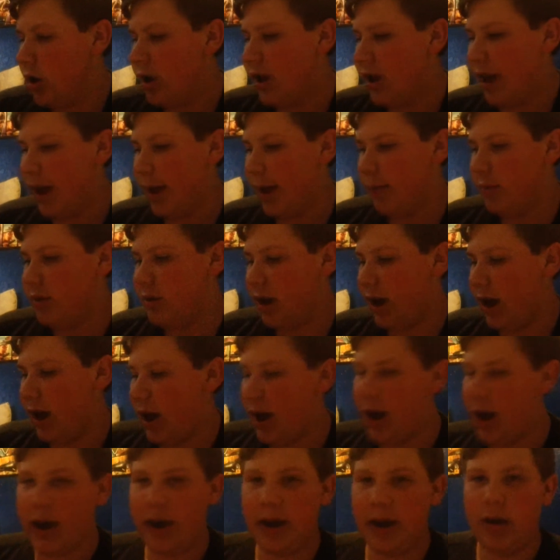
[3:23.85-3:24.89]
games that
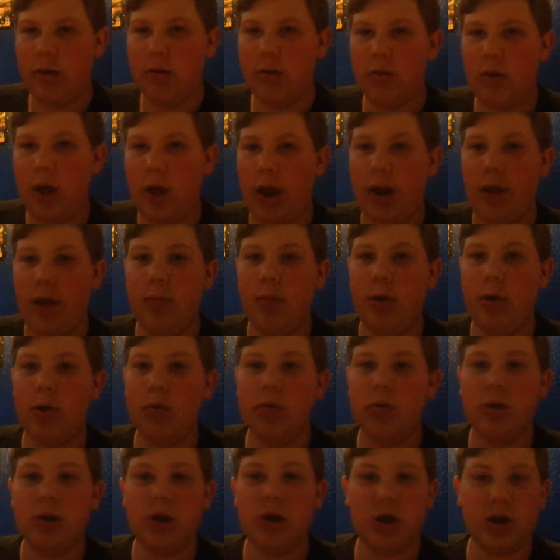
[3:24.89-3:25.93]
I like
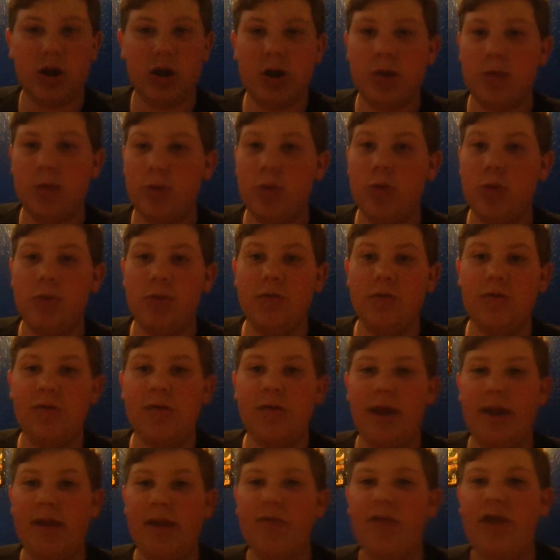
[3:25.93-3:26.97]
most, just to prove
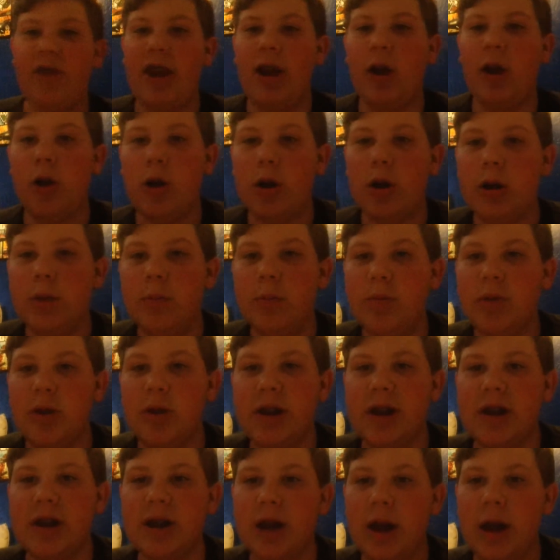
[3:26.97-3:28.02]
that they are
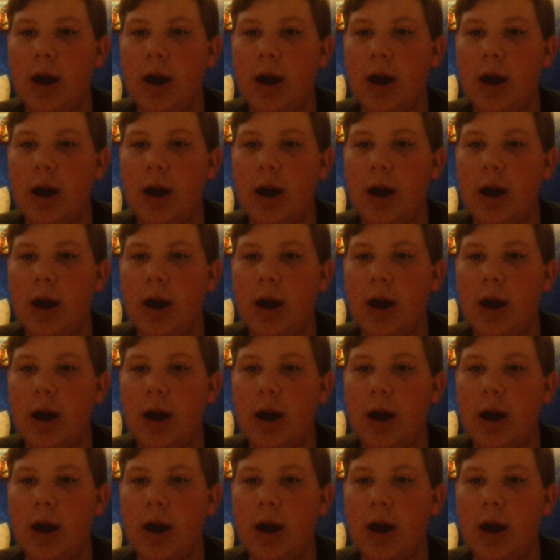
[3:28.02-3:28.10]
complete.